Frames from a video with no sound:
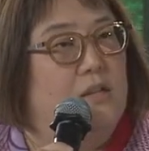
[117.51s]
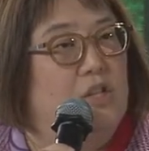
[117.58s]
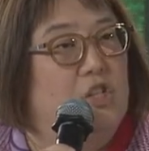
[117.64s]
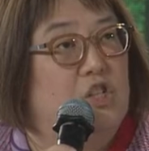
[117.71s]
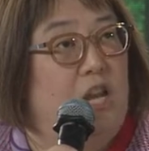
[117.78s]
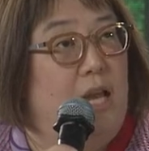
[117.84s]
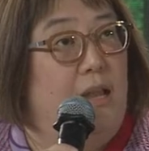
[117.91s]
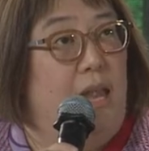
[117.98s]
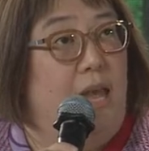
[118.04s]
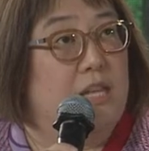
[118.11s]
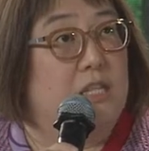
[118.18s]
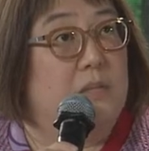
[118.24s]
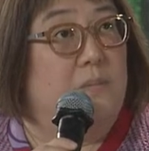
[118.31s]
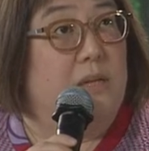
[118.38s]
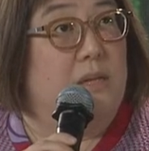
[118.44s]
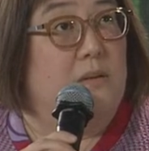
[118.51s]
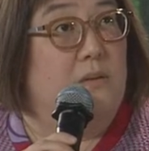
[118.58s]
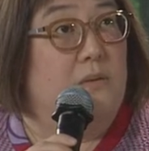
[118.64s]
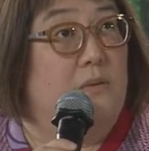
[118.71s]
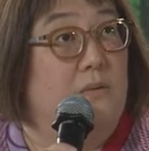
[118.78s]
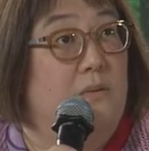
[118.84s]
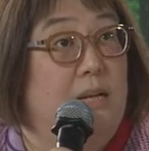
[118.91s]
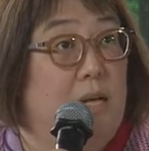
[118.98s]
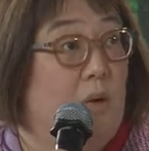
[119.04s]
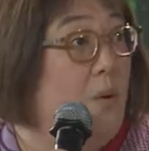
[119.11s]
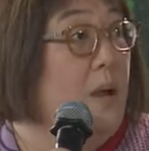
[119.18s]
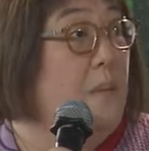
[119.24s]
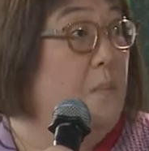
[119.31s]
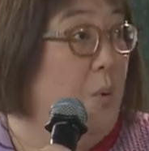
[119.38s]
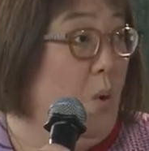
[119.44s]
Shell has been really
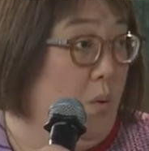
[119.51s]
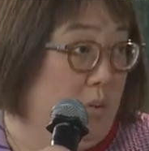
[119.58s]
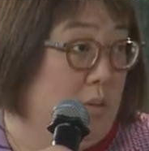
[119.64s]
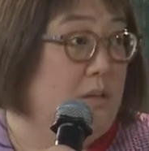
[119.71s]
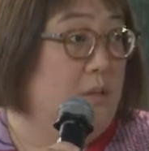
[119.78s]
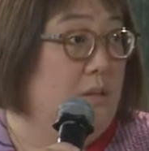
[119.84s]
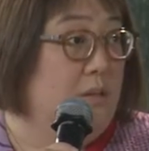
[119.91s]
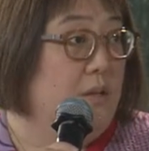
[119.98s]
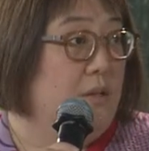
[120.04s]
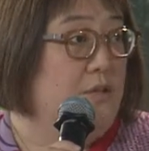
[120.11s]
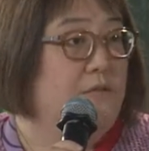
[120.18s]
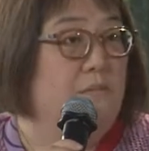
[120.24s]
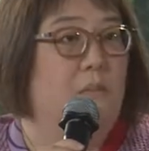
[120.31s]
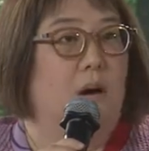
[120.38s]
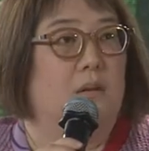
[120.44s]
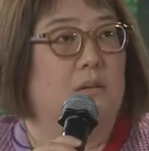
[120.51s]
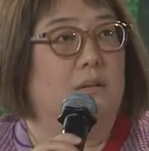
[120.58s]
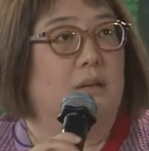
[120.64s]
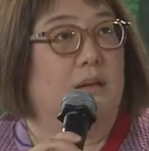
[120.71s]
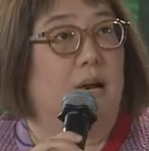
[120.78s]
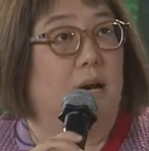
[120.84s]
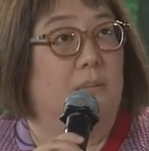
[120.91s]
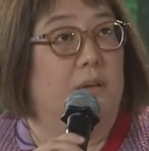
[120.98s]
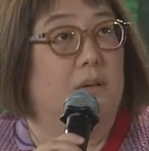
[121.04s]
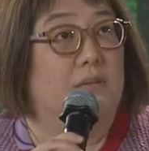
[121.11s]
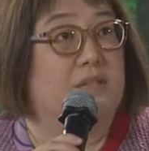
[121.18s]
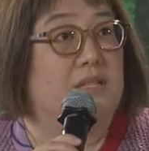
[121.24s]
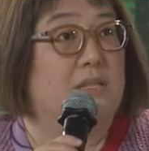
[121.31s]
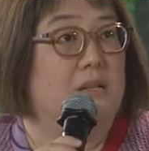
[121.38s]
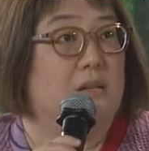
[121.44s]
quite bold. You've modeled a couple of
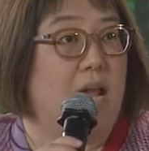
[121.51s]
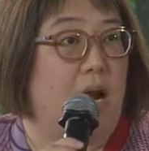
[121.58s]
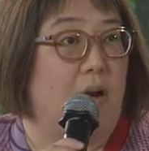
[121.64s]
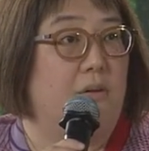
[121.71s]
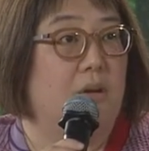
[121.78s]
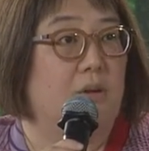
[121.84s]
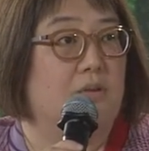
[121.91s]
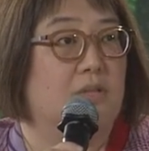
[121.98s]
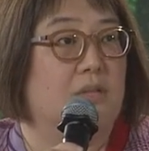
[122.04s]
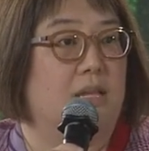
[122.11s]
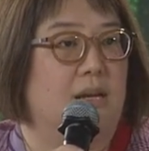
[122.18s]
scenarios that